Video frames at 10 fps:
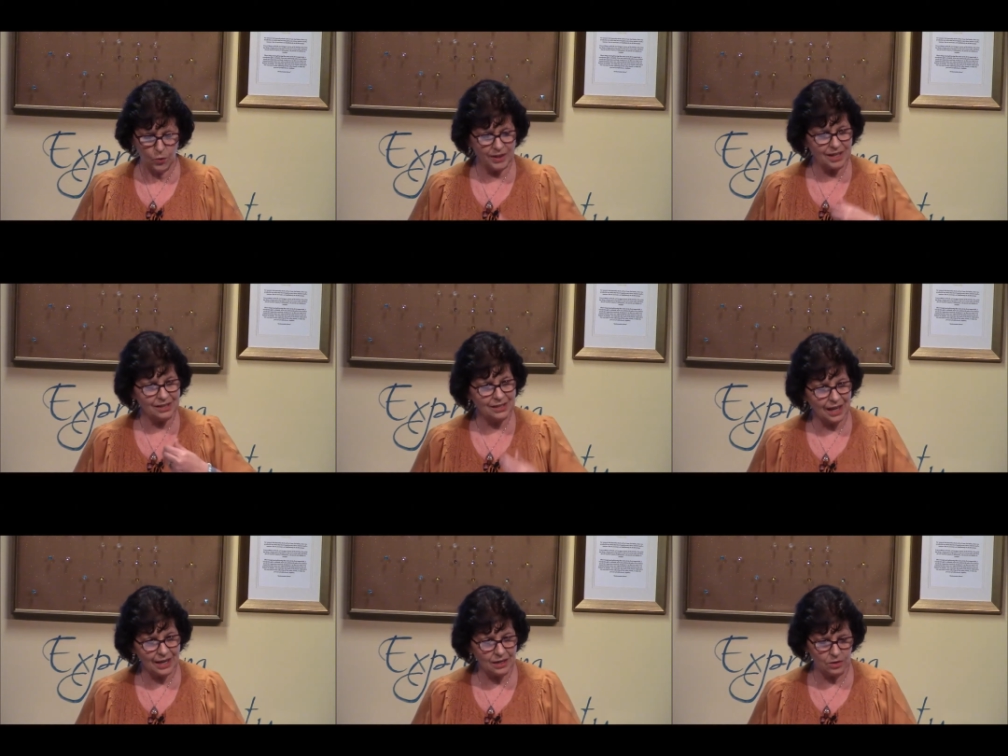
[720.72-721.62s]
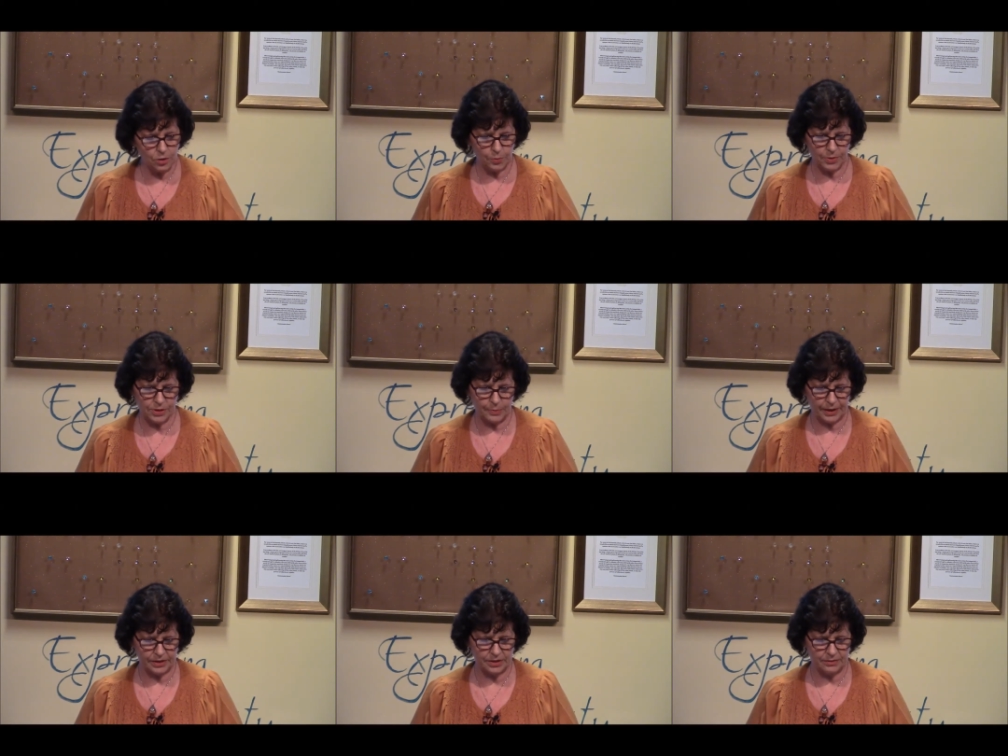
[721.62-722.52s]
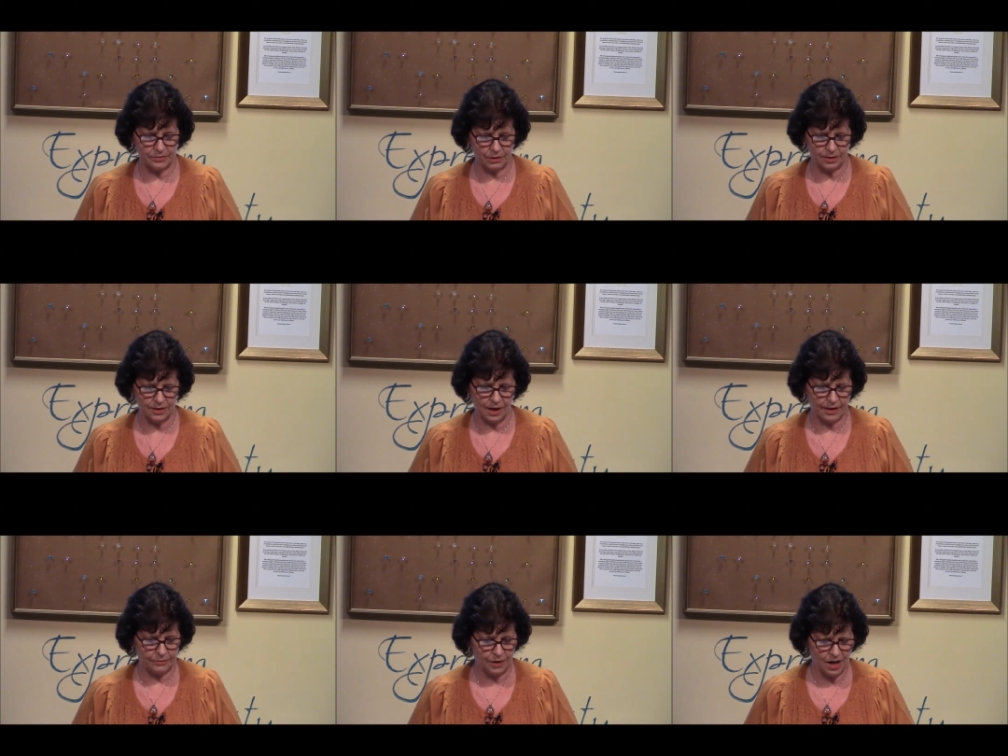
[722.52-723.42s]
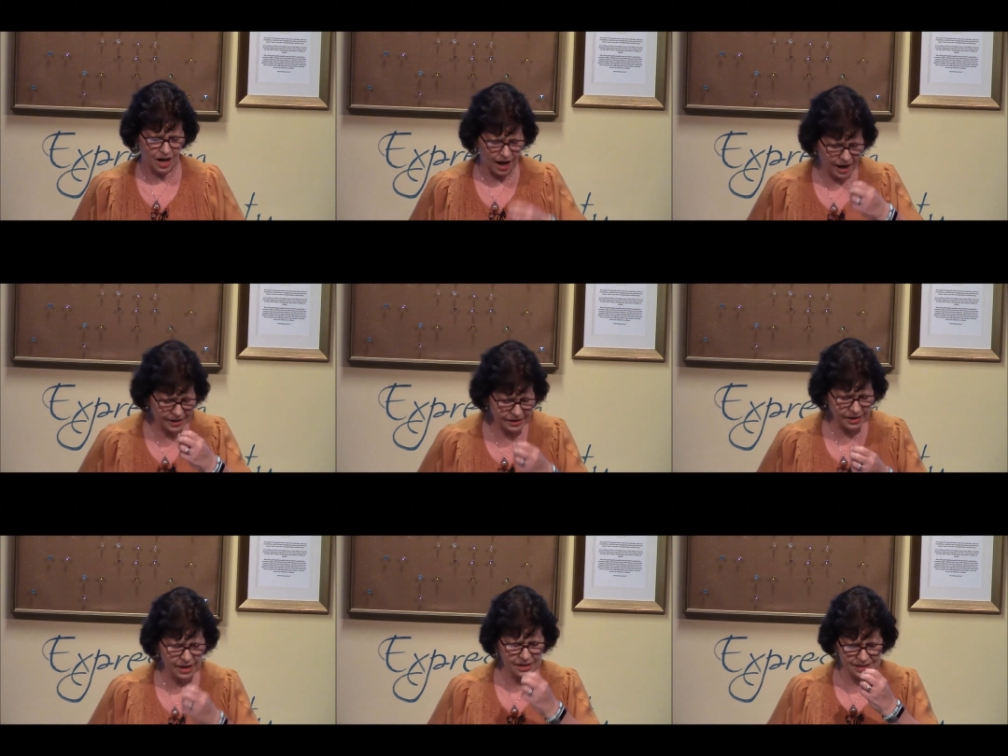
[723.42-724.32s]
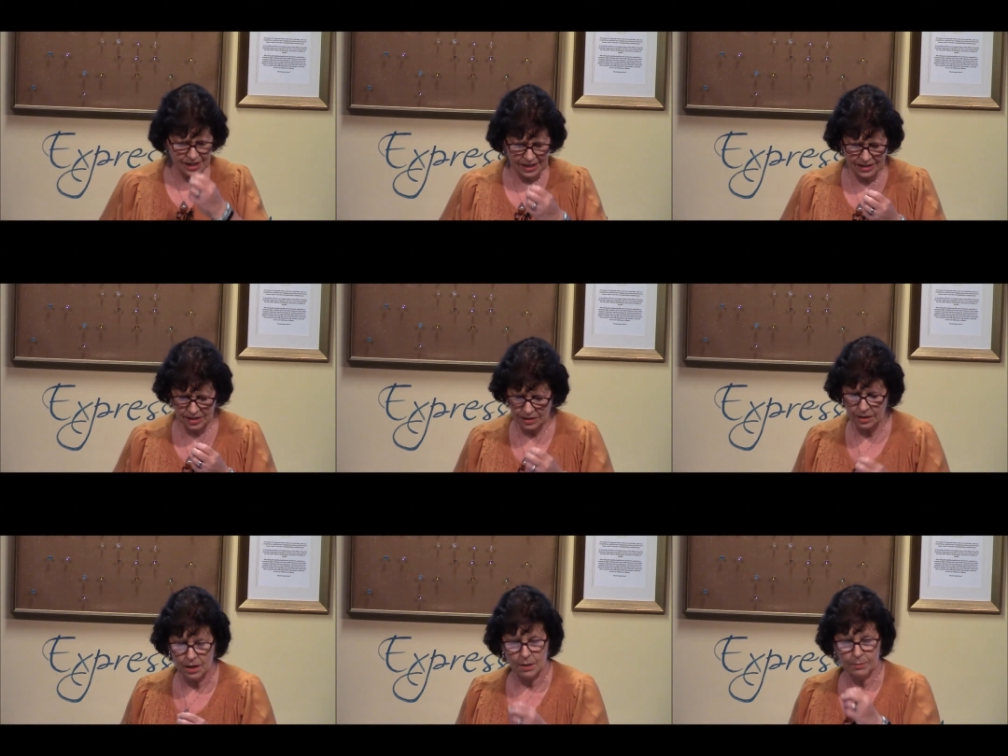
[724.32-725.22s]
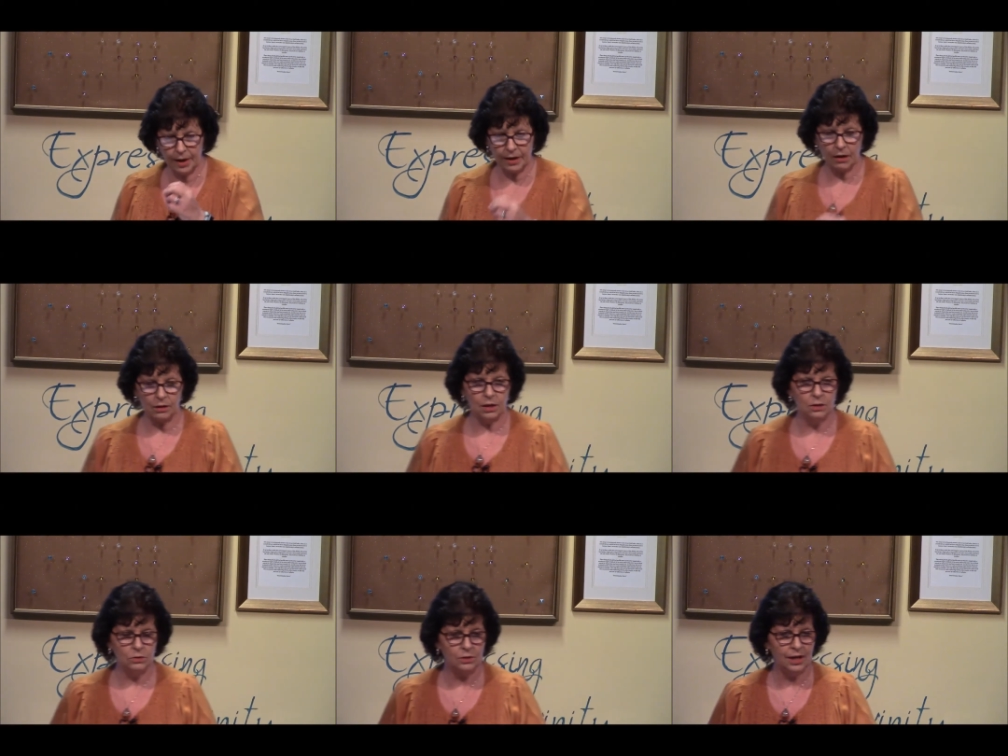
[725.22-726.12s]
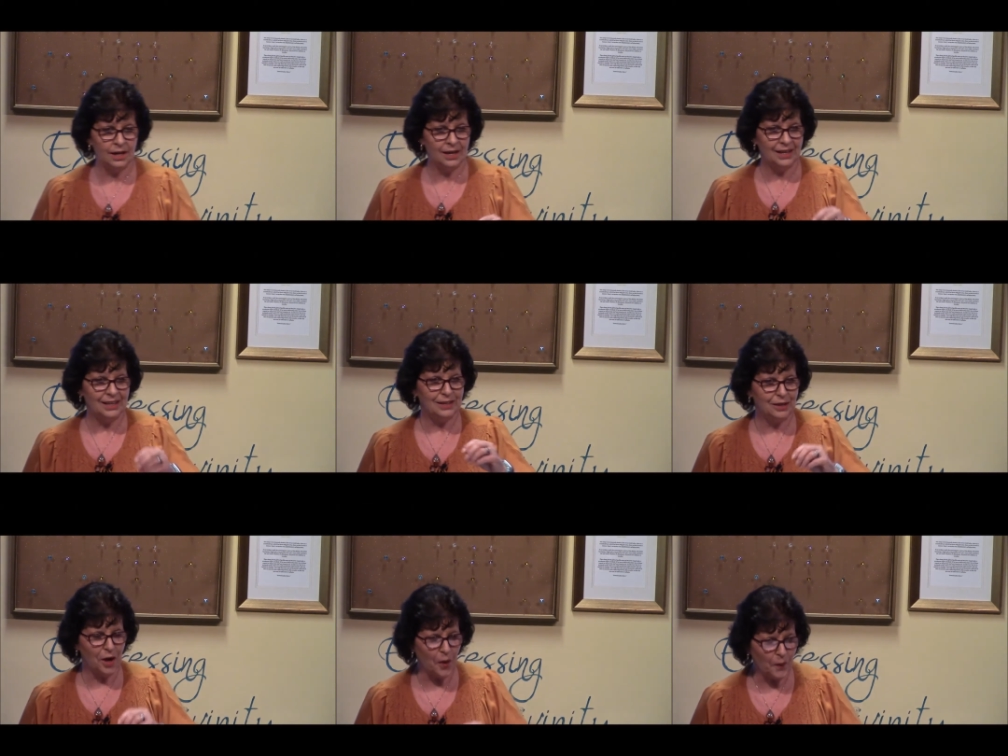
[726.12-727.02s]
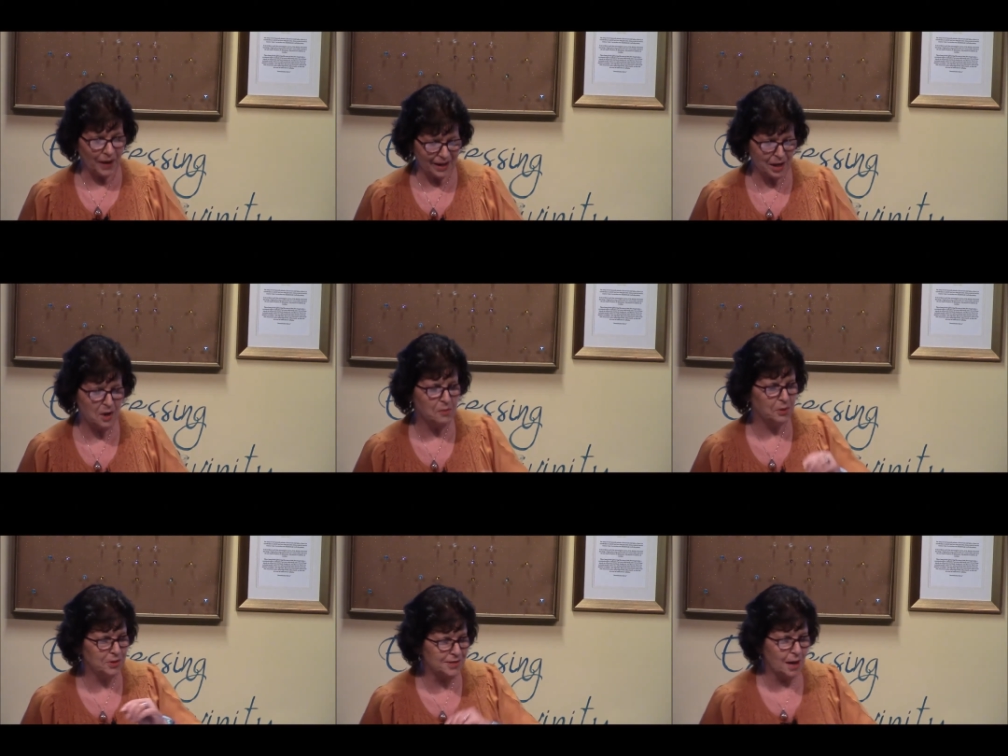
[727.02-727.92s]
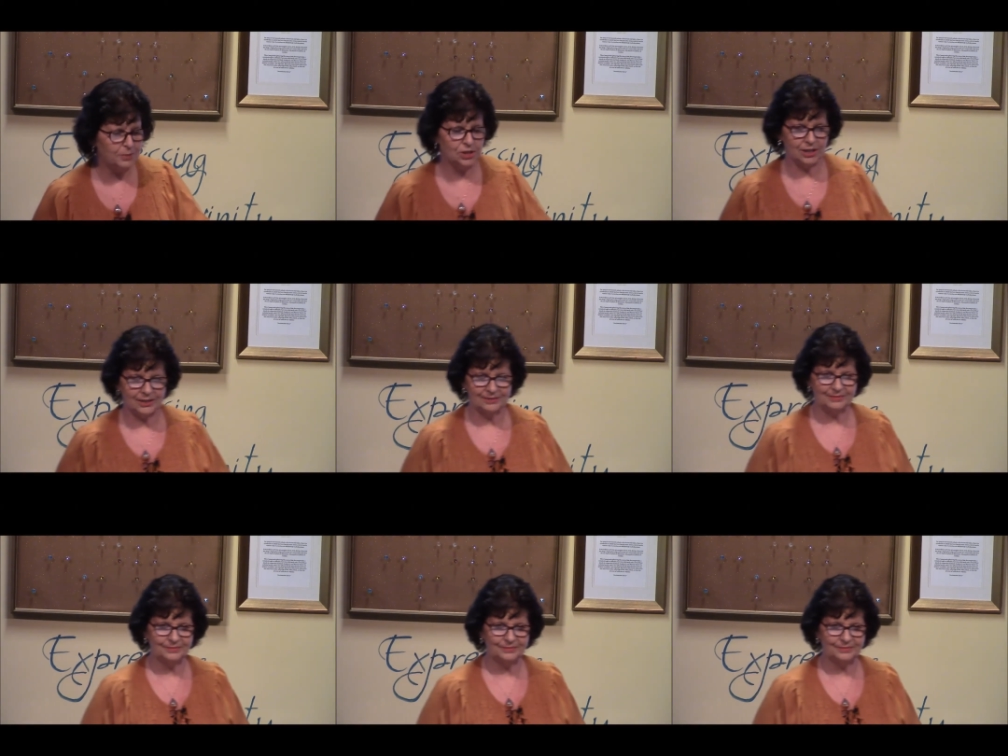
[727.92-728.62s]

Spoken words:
We can gain a new perspective on life, untainted by our own egoic perception.